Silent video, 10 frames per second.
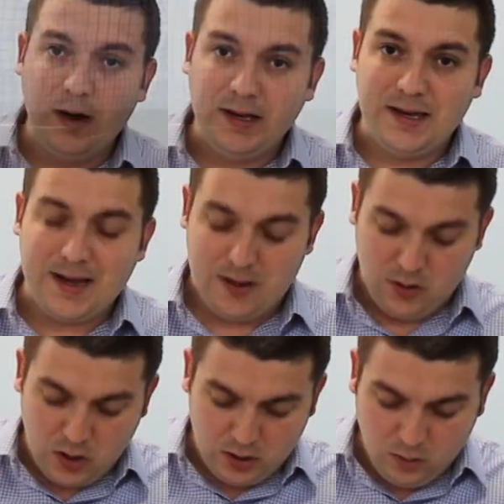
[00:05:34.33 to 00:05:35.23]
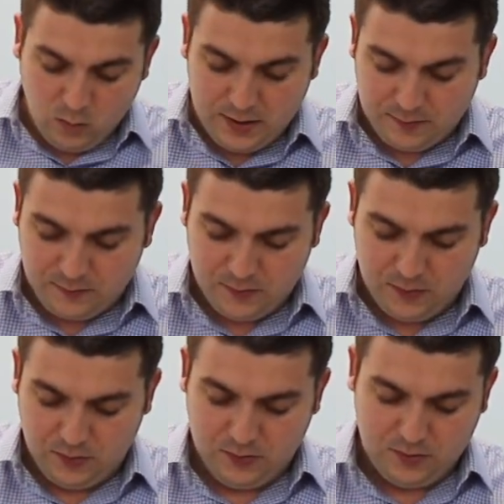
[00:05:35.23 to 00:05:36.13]
way down, all the way
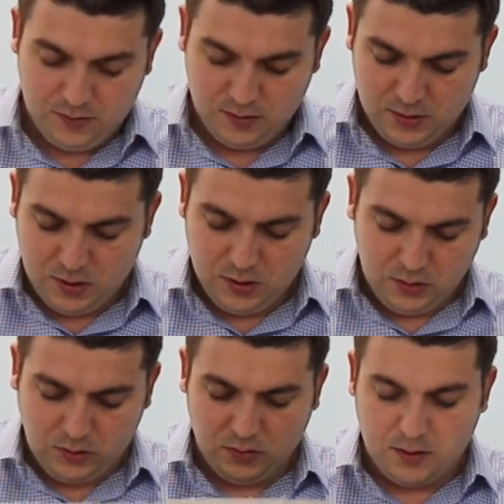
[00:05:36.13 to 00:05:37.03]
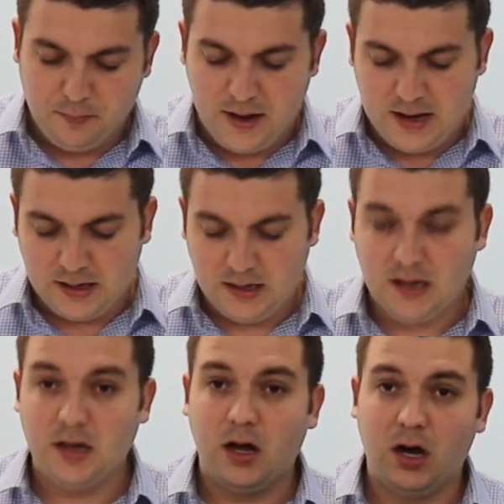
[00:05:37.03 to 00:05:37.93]
through to the
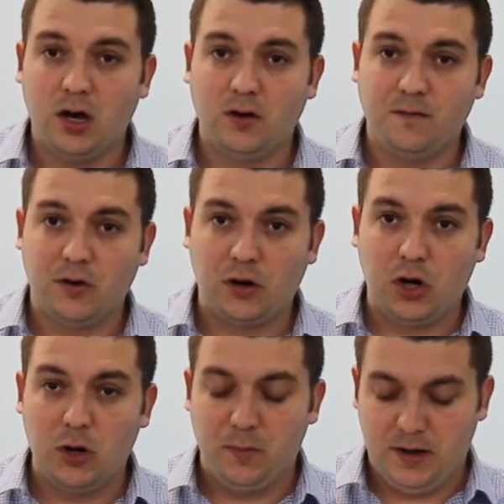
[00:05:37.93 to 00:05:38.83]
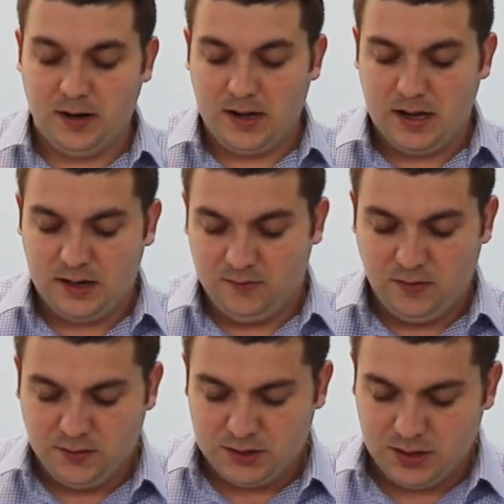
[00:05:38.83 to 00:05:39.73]
backing of your carpeting. And as
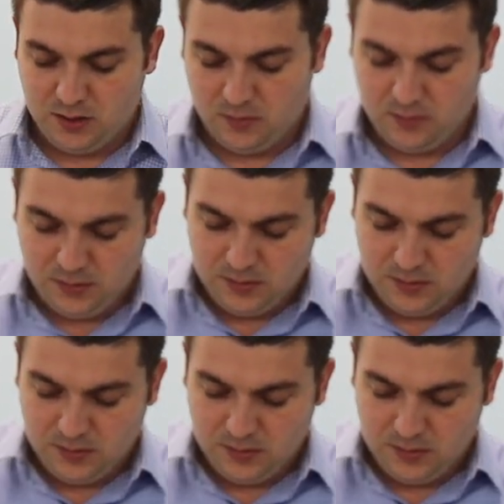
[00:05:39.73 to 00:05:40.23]
you saw,